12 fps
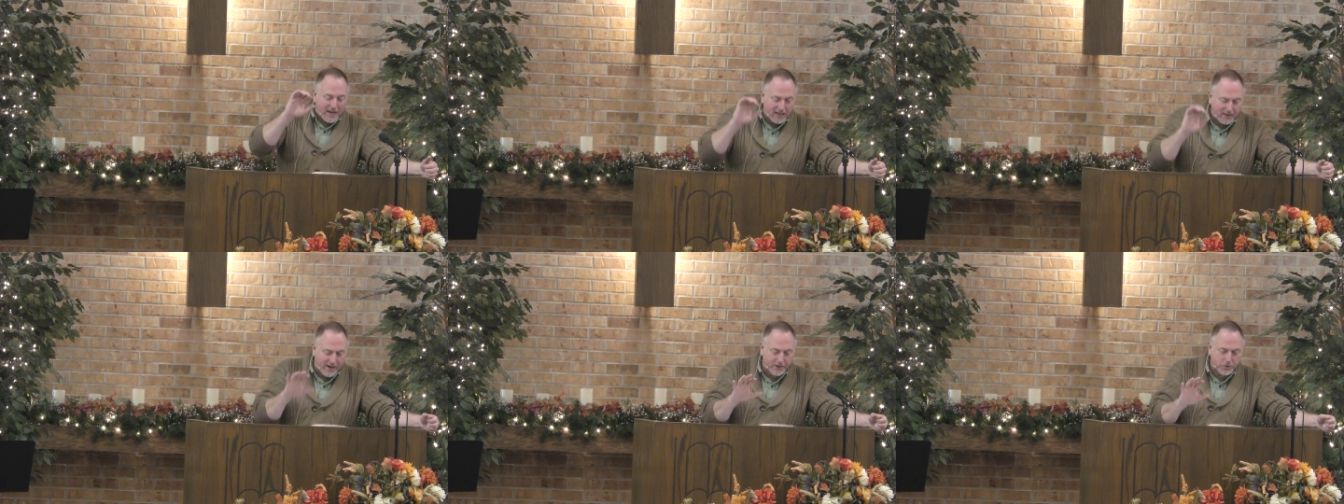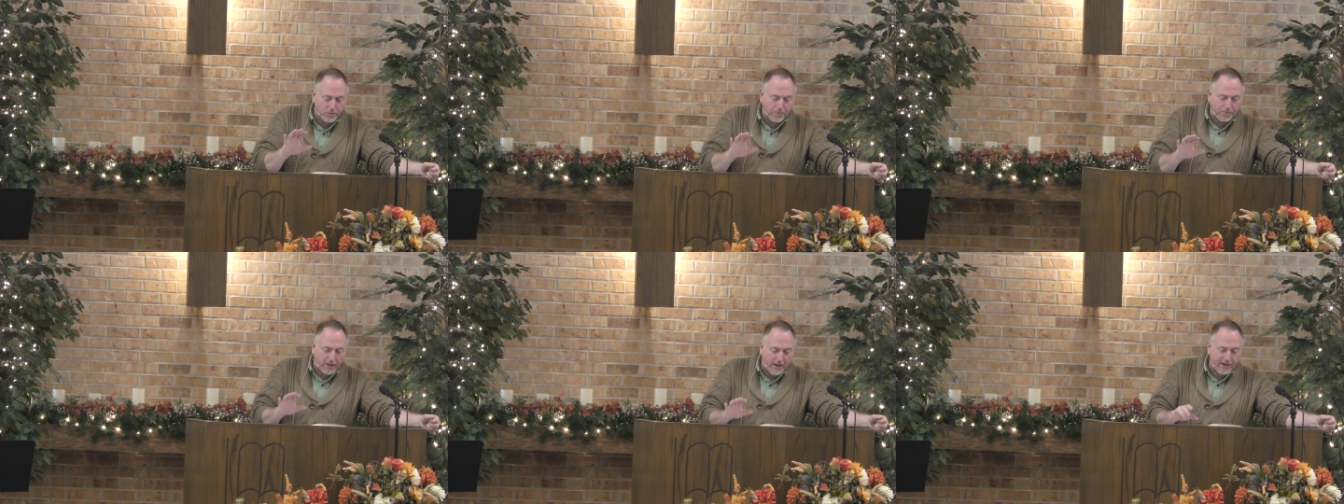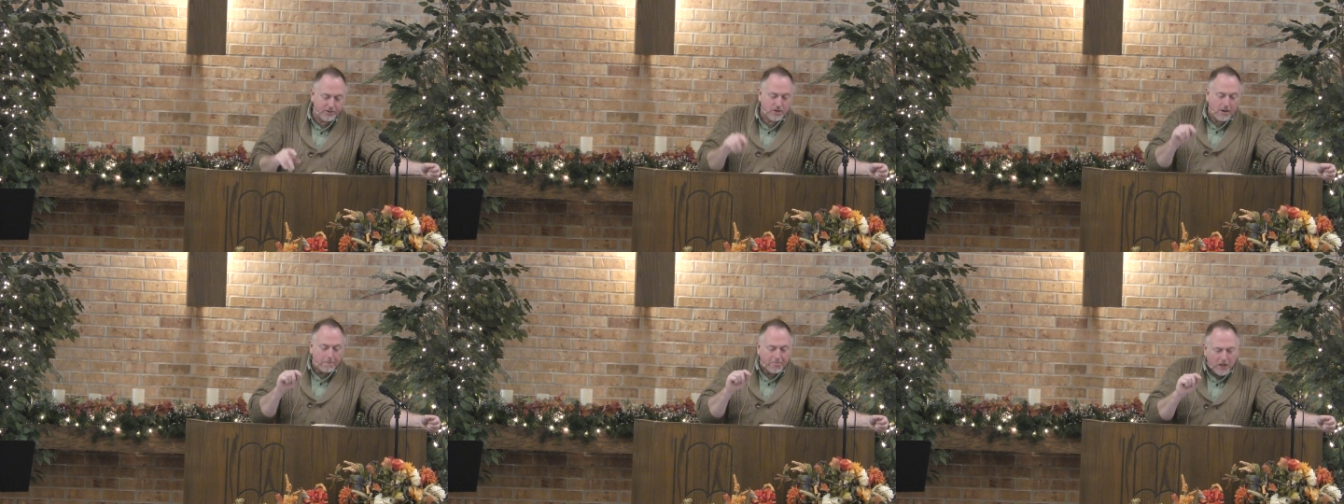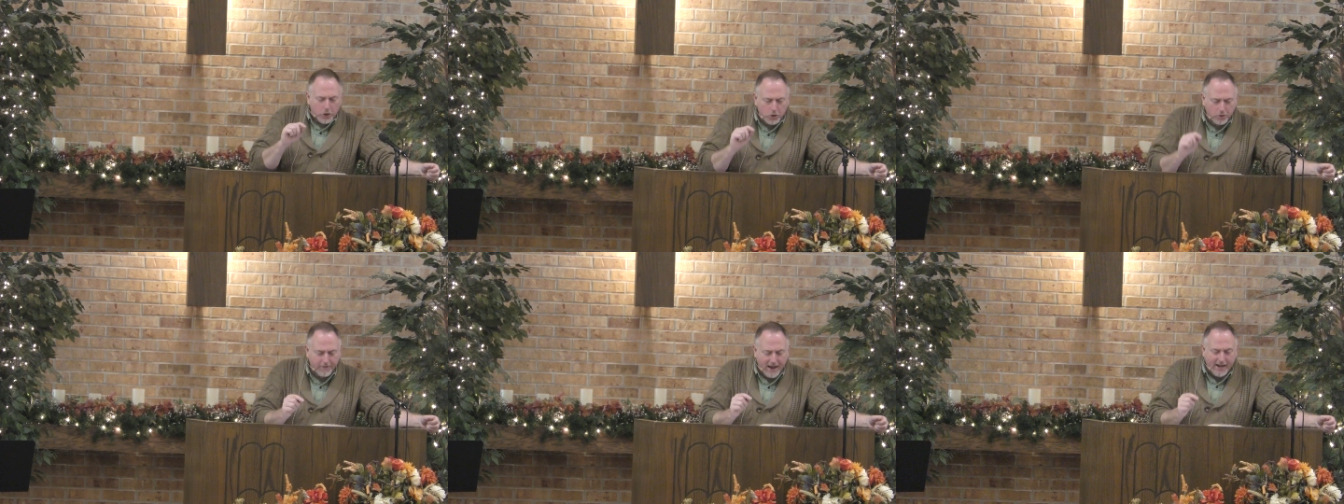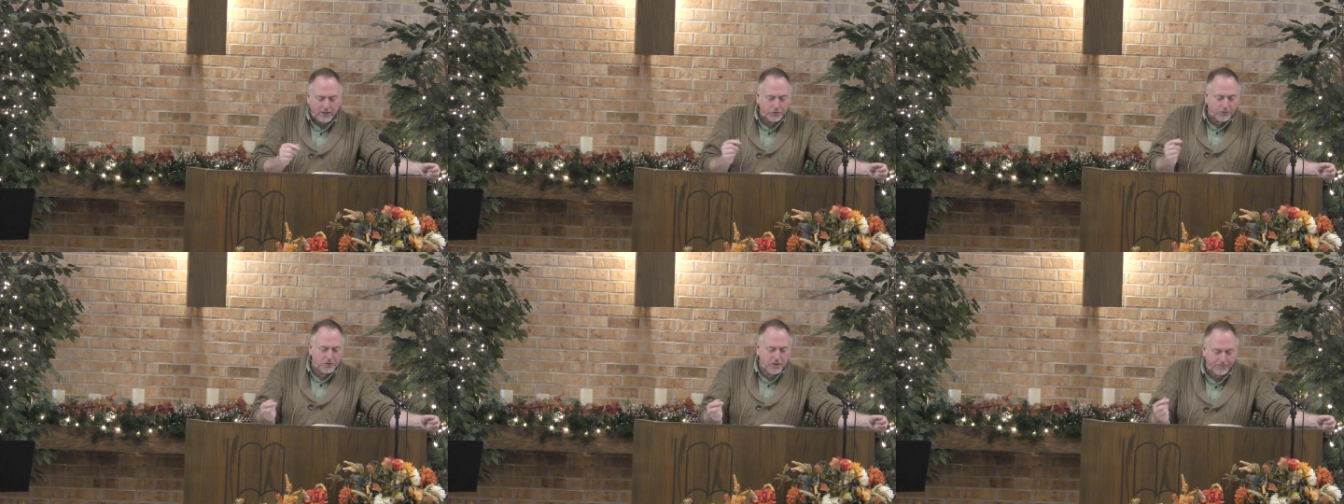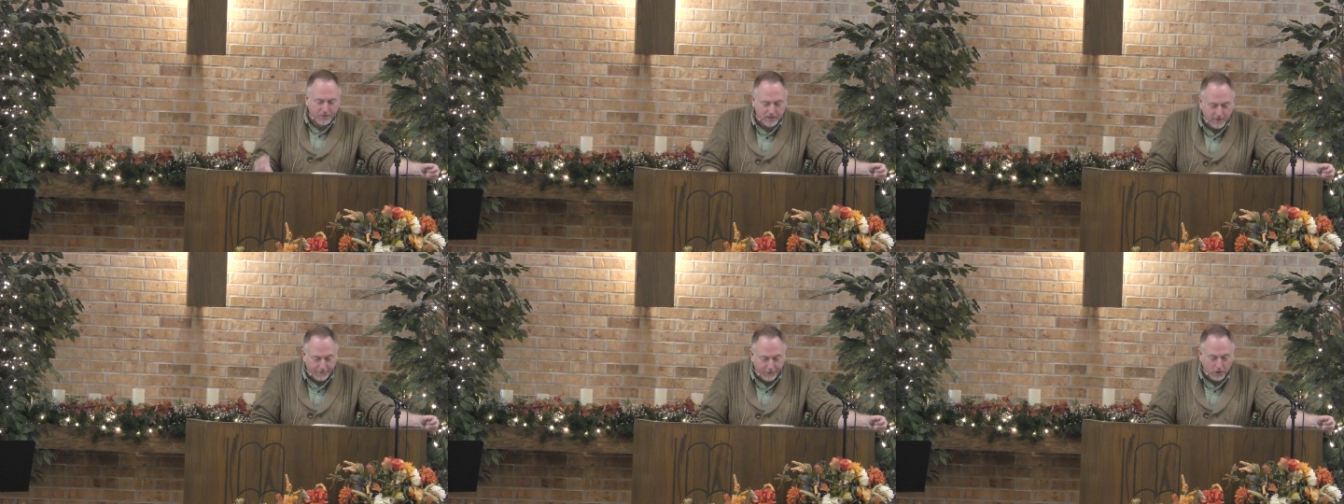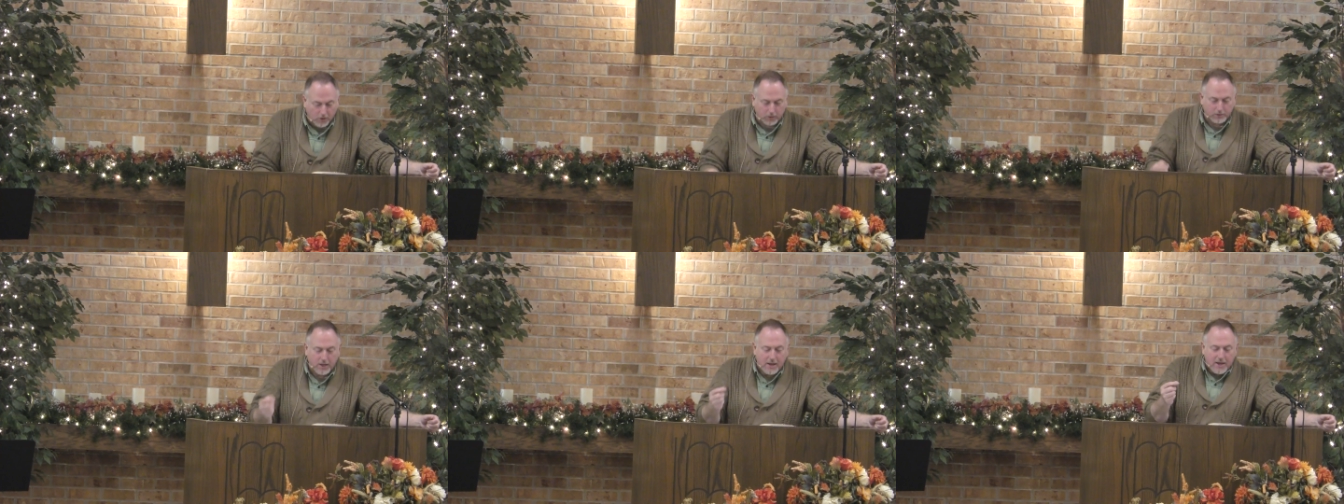Elijah replies, You have asked for something difficult.